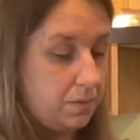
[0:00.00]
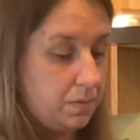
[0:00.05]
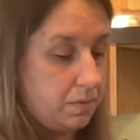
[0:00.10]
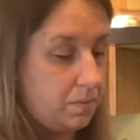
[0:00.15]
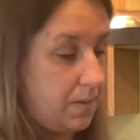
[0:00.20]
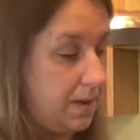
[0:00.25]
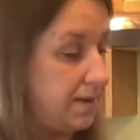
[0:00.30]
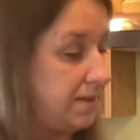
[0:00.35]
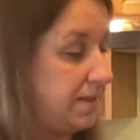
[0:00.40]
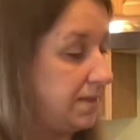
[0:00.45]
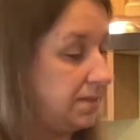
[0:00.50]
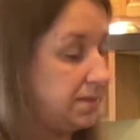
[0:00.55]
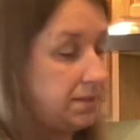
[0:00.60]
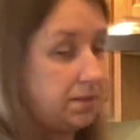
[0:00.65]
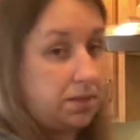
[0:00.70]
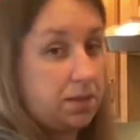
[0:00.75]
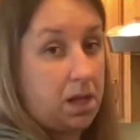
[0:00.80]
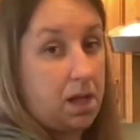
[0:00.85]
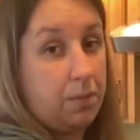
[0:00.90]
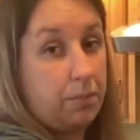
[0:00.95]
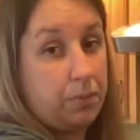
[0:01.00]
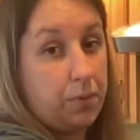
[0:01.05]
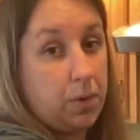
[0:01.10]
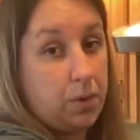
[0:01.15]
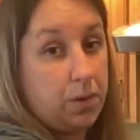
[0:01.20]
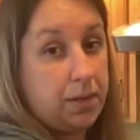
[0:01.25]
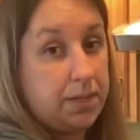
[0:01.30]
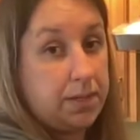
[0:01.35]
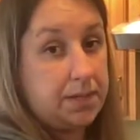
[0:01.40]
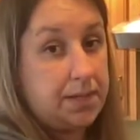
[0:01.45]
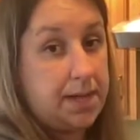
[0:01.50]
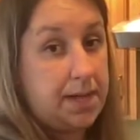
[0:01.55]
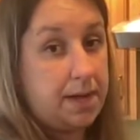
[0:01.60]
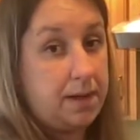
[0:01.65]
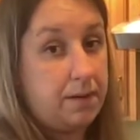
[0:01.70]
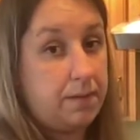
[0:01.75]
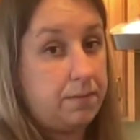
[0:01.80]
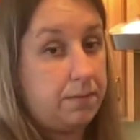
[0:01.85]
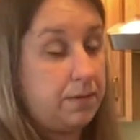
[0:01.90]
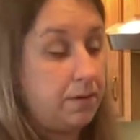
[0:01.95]
when this is all broken
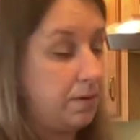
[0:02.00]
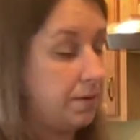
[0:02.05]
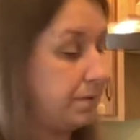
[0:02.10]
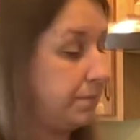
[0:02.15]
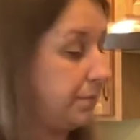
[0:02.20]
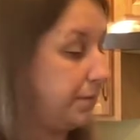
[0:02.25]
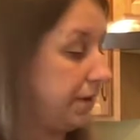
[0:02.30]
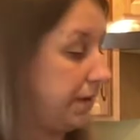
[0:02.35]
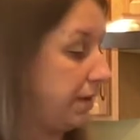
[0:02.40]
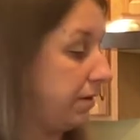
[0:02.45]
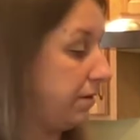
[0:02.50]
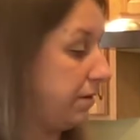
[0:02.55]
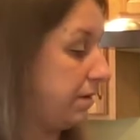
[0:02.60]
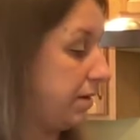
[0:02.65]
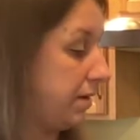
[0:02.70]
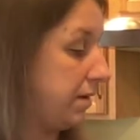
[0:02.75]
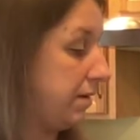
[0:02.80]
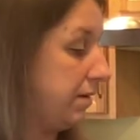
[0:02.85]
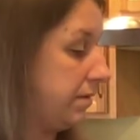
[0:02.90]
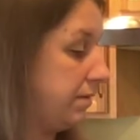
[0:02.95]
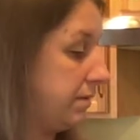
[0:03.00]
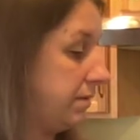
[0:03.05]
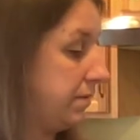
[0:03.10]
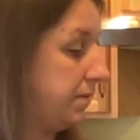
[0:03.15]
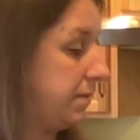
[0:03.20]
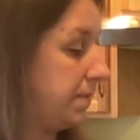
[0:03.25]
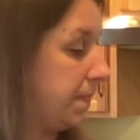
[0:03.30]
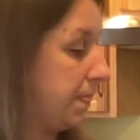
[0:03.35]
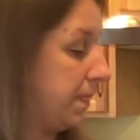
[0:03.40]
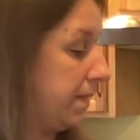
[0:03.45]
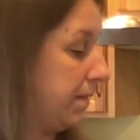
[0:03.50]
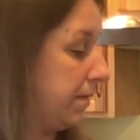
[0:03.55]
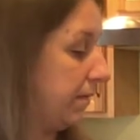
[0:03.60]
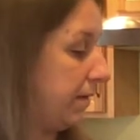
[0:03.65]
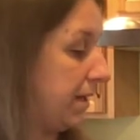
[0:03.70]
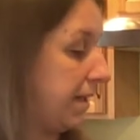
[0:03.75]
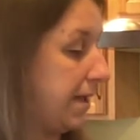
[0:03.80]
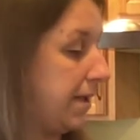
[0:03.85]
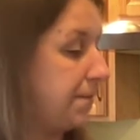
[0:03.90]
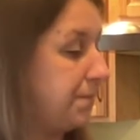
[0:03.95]
down pretty good,
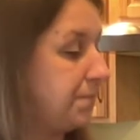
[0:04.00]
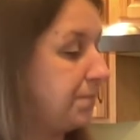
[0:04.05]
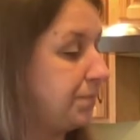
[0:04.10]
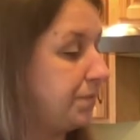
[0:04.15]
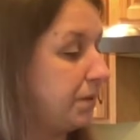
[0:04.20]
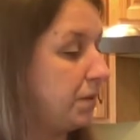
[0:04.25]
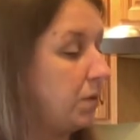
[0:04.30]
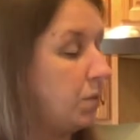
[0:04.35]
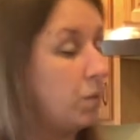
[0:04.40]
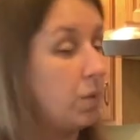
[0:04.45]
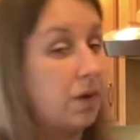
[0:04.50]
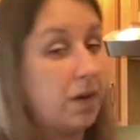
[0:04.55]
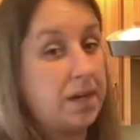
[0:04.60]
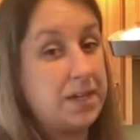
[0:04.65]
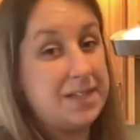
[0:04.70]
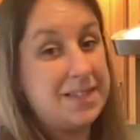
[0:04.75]
okay, we're gonna